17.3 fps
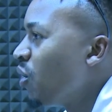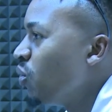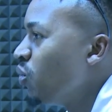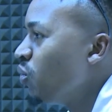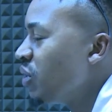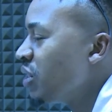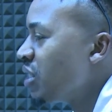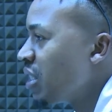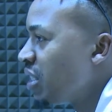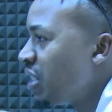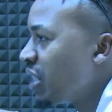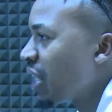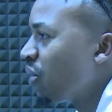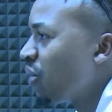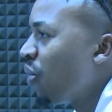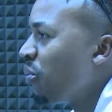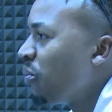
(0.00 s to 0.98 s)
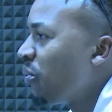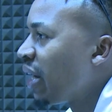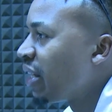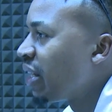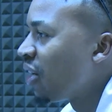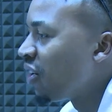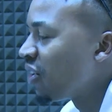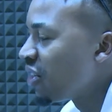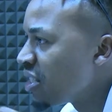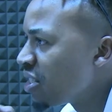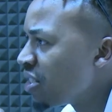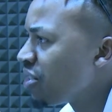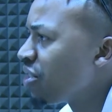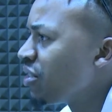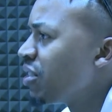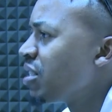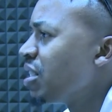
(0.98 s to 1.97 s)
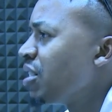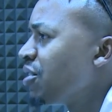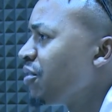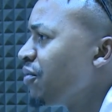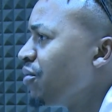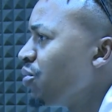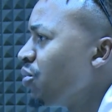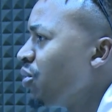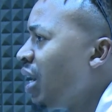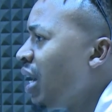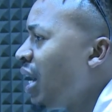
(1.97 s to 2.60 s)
who's sitting at home right now listening to this interview,